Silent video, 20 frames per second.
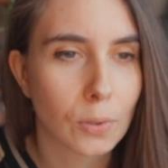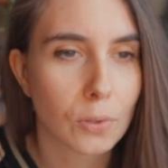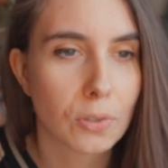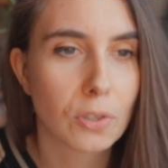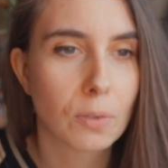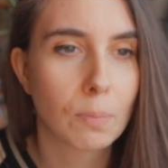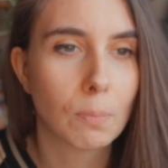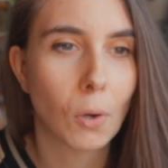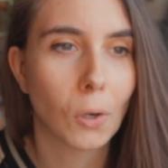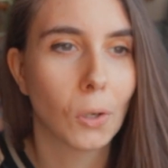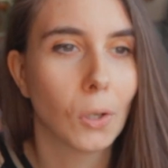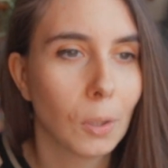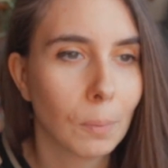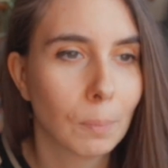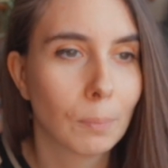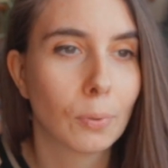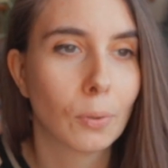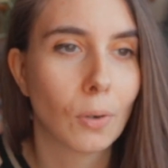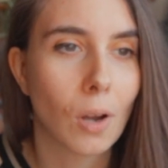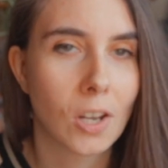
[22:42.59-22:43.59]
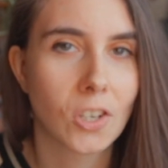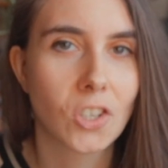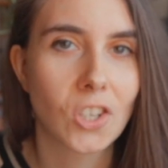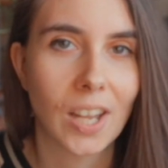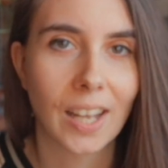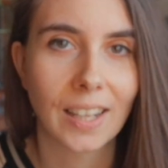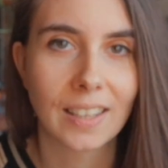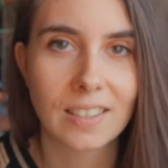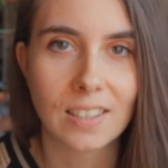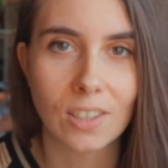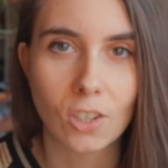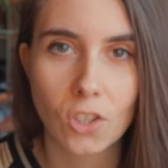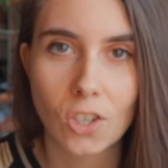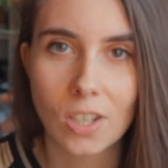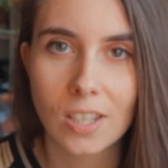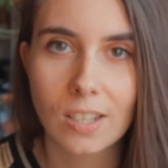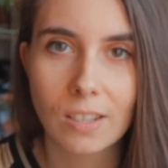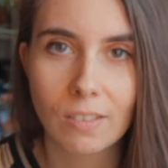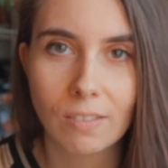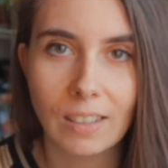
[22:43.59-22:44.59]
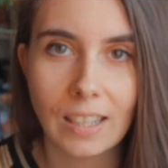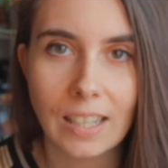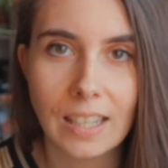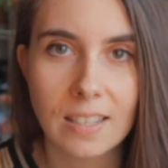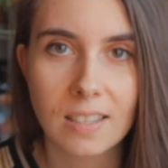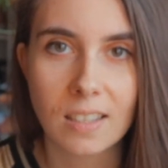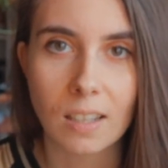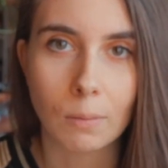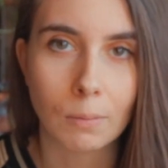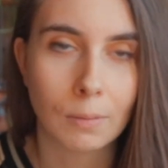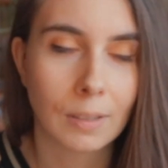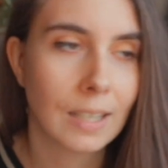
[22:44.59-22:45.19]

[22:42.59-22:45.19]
small projects and just release them.